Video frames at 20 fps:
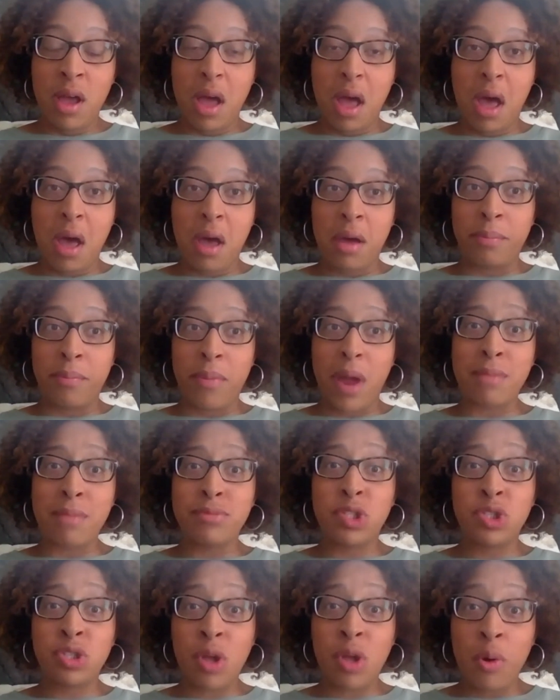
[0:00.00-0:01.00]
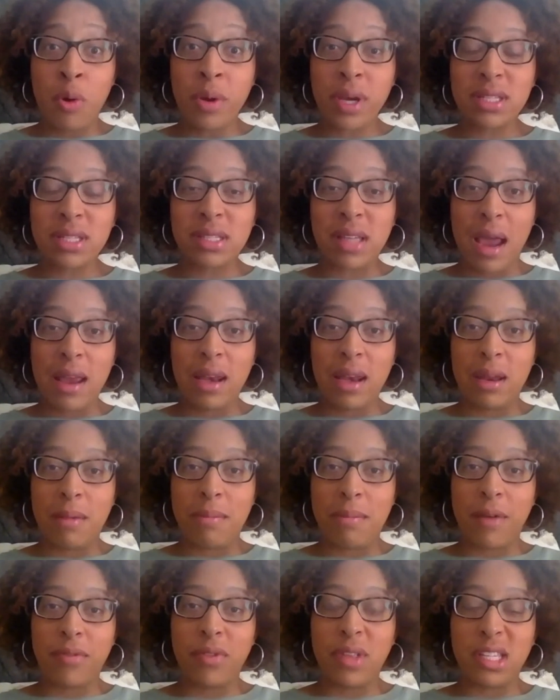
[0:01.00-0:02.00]
I'm so excited
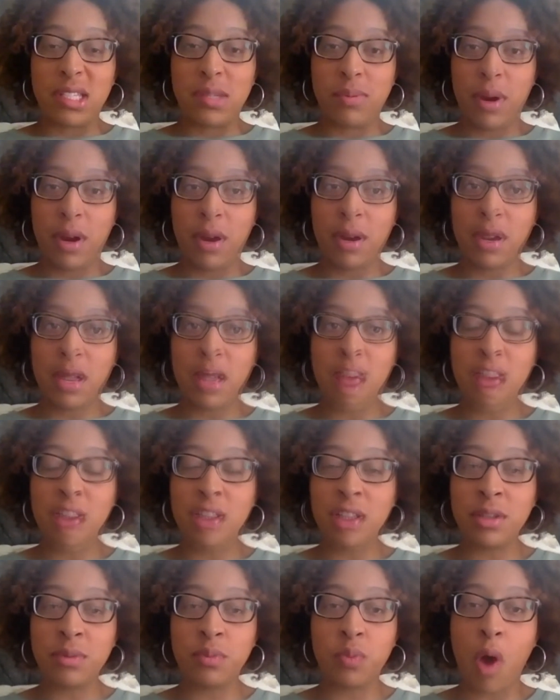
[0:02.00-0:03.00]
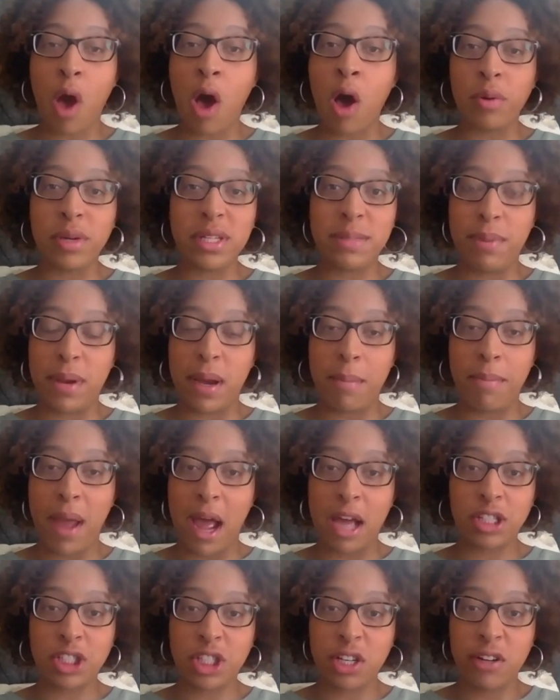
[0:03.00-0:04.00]
about this work because it's just always been a
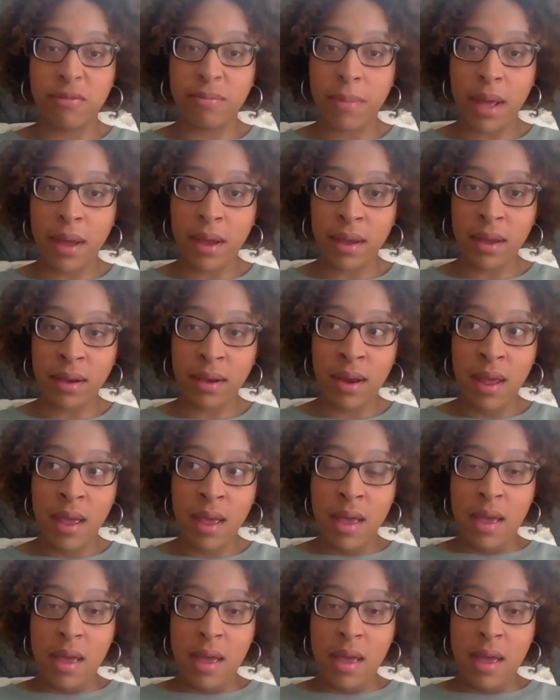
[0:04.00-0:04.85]
passion of mine.